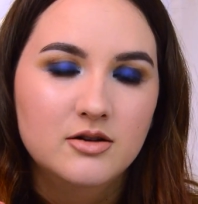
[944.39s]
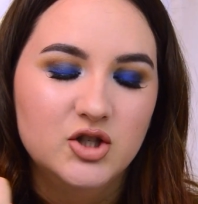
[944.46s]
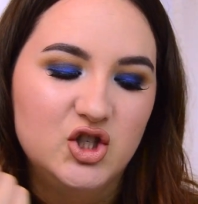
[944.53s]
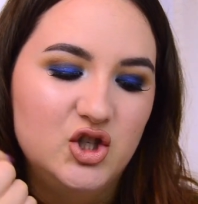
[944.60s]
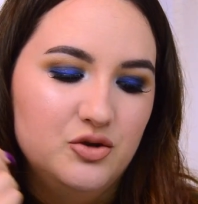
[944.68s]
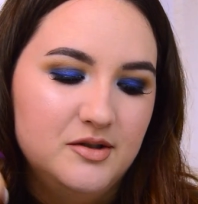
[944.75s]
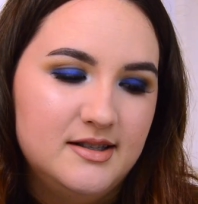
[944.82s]

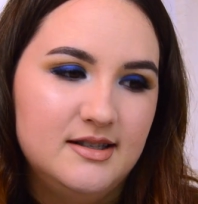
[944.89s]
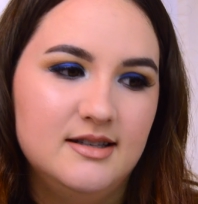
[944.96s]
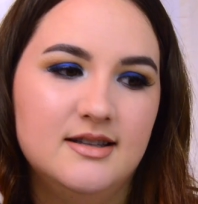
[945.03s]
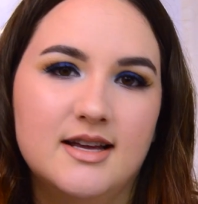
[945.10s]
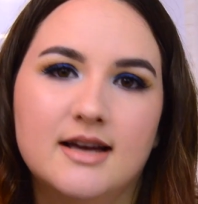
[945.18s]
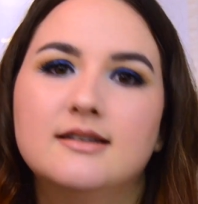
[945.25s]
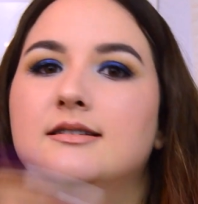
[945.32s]

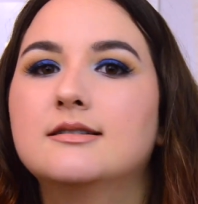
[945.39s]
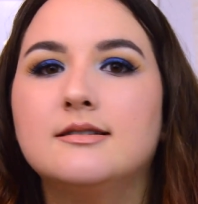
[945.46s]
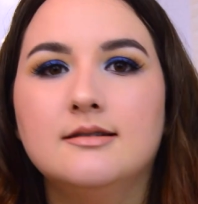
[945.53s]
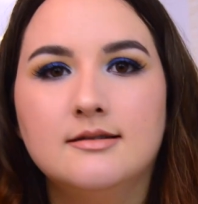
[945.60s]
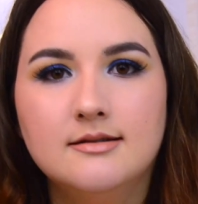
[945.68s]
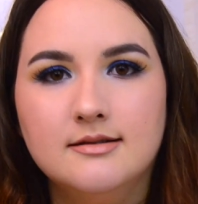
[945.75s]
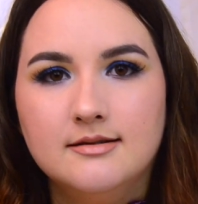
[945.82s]

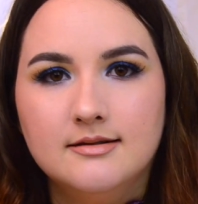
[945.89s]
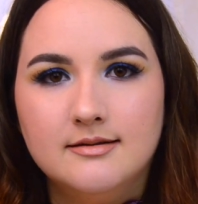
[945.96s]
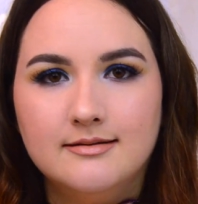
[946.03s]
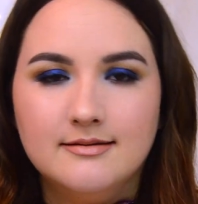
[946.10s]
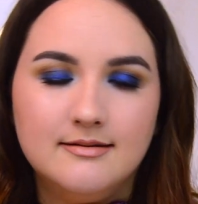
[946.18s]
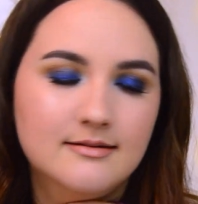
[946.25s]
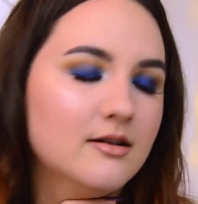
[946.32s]
juiciness
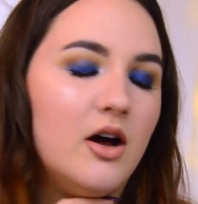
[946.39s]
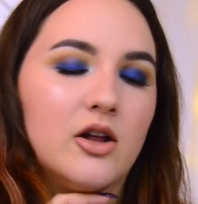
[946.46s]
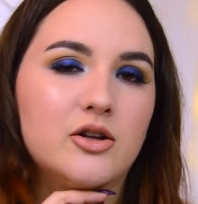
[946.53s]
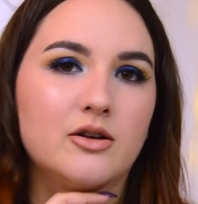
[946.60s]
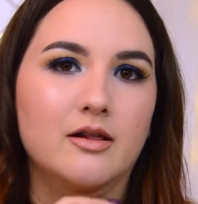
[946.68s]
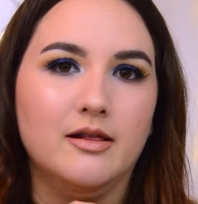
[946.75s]
on your